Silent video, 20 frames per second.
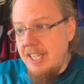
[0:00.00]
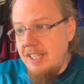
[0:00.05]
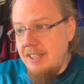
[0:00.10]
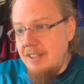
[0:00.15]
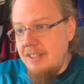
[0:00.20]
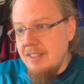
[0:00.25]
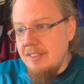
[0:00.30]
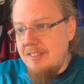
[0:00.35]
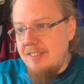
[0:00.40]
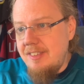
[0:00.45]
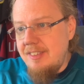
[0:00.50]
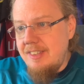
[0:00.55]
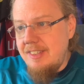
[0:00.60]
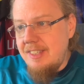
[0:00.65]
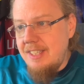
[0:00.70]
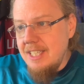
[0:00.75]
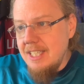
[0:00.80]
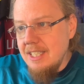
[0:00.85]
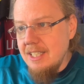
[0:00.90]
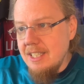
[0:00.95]
Inter
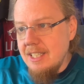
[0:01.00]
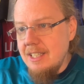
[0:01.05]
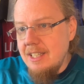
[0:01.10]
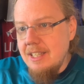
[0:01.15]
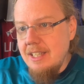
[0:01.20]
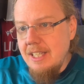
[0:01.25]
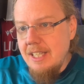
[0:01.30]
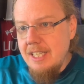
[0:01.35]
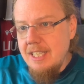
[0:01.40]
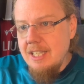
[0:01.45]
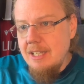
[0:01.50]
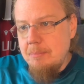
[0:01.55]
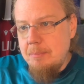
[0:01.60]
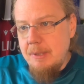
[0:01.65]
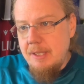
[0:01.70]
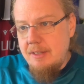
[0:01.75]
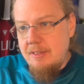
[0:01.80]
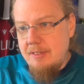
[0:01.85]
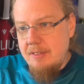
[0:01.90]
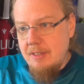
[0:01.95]
still a little
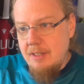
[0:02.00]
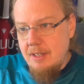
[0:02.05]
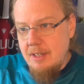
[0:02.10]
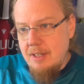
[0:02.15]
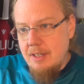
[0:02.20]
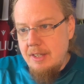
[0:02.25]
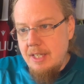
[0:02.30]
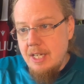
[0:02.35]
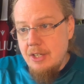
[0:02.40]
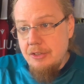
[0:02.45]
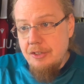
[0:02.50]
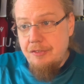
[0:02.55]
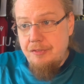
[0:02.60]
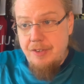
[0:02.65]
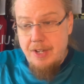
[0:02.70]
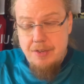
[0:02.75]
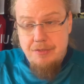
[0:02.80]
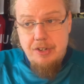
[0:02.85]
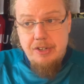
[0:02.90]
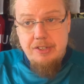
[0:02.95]
bit uh, now the
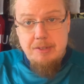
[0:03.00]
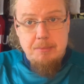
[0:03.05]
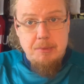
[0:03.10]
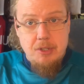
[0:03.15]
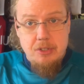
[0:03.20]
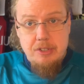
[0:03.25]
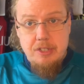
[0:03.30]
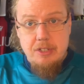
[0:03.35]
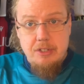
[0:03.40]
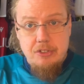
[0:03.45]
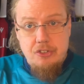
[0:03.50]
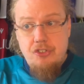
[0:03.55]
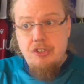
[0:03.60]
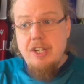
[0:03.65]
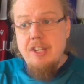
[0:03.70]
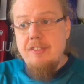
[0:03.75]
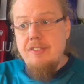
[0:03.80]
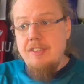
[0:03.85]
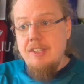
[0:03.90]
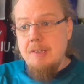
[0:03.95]
favorite among the
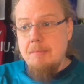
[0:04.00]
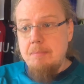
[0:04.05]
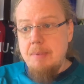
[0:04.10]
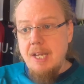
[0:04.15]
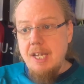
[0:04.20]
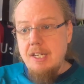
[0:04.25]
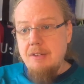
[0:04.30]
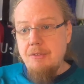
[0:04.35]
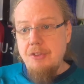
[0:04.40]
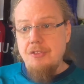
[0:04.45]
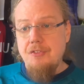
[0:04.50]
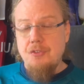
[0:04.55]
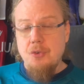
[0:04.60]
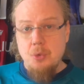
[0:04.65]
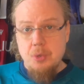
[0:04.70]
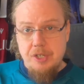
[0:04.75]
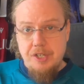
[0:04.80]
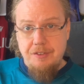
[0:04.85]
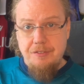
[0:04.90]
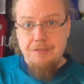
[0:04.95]
chasing pack with
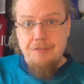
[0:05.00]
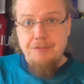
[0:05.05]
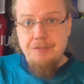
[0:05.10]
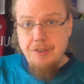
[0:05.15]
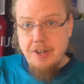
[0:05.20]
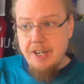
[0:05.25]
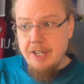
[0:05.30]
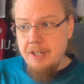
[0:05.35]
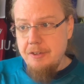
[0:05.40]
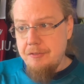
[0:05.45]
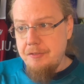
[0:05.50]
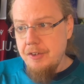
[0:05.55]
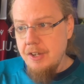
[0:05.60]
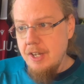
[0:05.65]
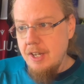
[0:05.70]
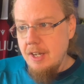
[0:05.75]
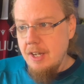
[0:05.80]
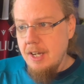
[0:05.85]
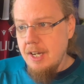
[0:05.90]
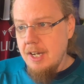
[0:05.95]
45,
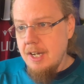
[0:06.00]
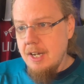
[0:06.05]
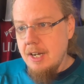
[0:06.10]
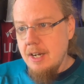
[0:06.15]
uh,